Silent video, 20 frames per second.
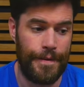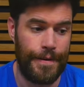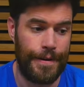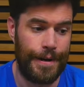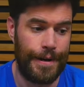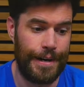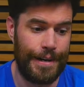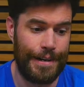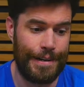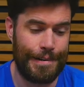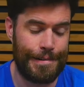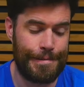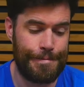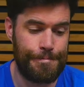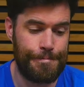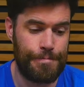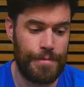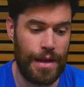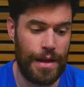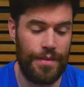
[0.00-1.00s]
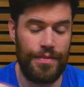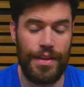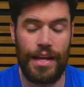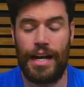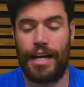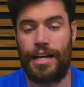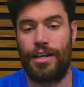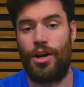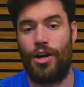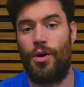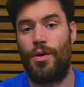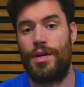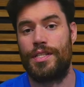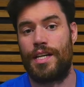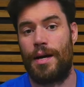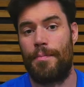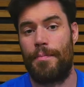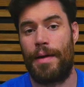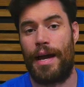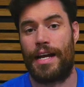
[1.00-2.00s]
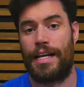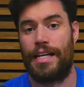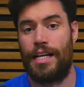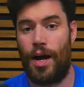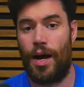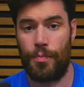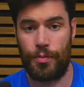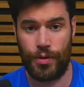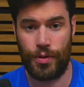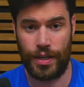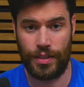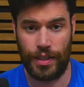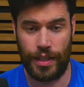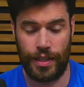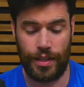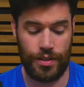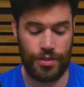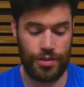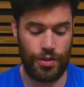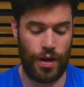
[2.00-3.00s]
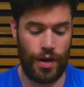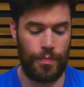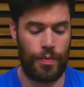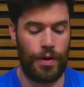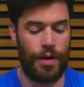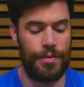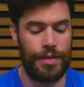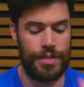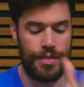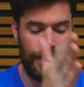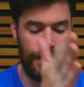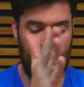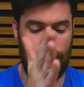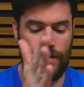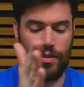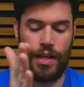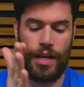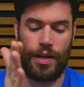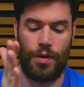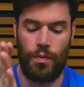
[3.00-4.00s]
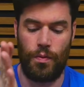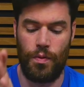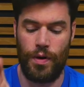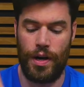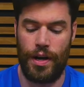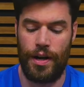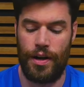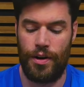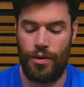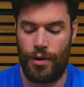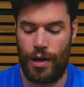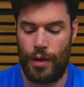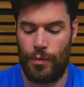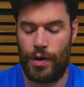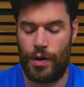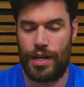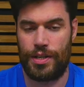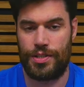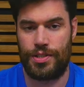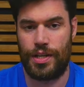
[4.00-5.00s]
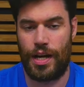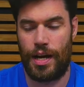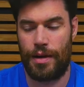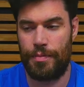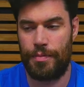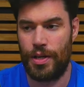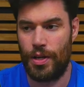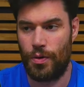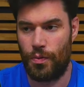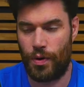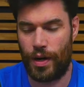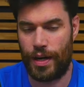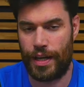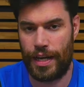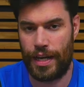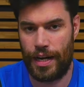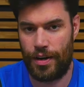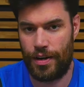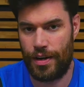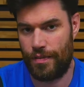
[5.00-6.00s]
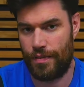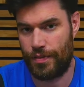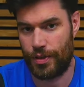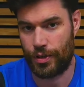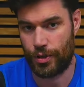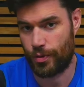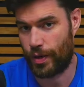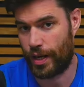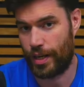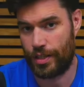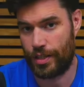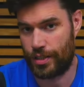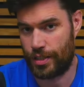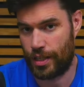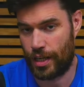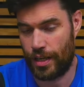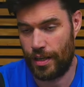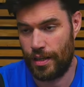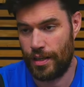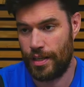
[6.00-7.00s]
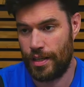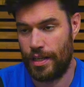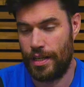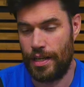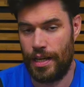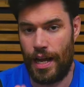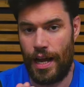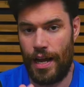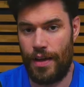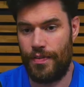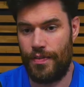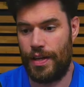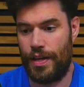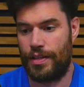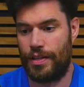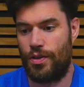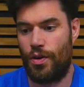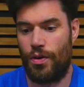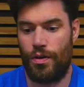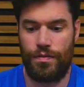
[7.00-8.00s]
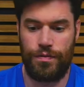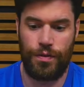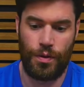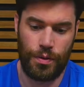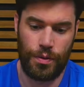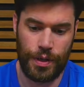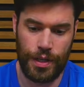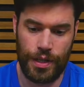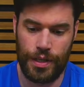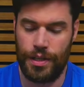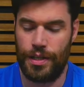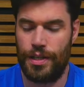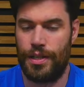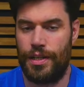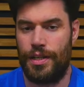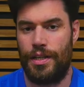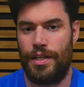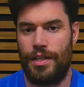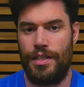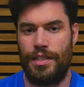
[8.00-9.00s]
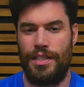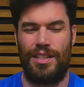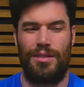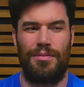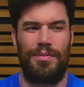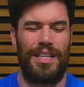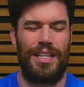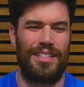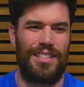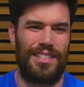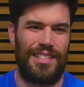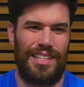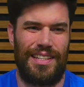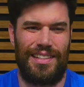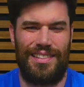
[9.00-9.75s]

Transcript: And then I can always come back and upgrade later. So I'd probably set like, where do I want to stop, where I care if they're graded or not. And then going forward, because it's like,